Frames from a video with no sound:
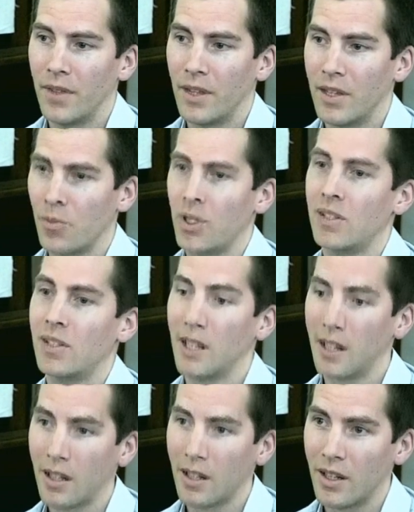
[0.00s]
there's a
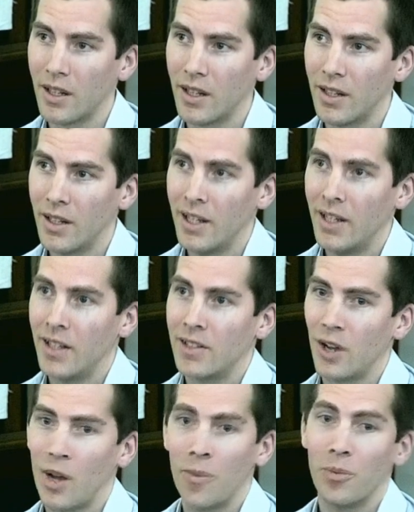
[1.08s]
particular
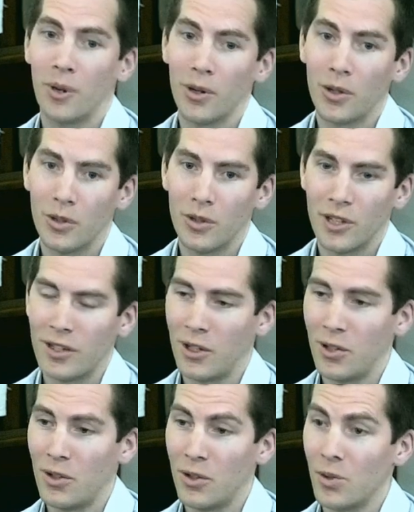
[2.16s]
type of protocol that you
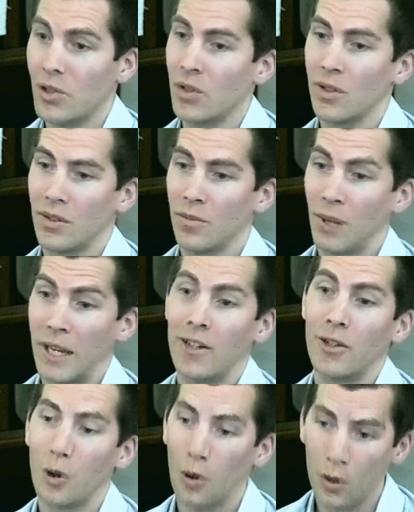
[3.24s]
can use, which has
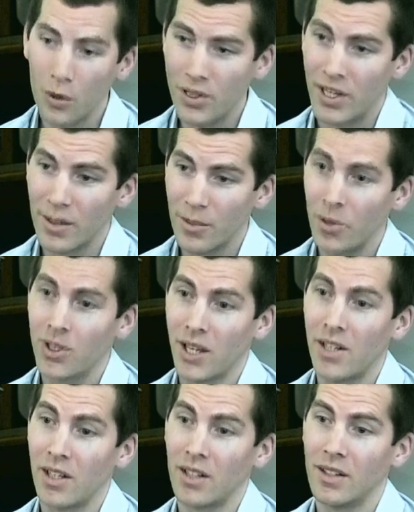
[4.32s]
been called
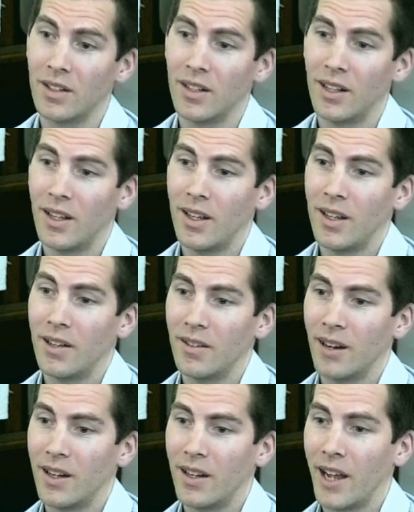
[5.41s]
teleportation,
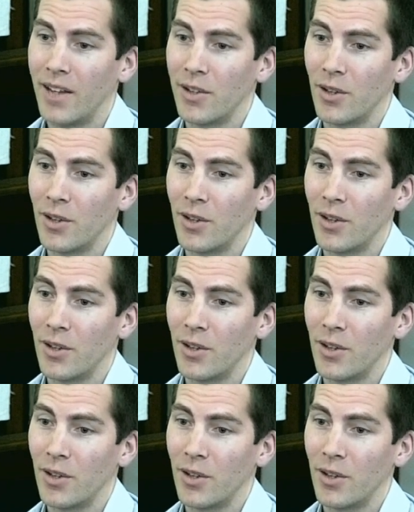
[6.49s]
right? And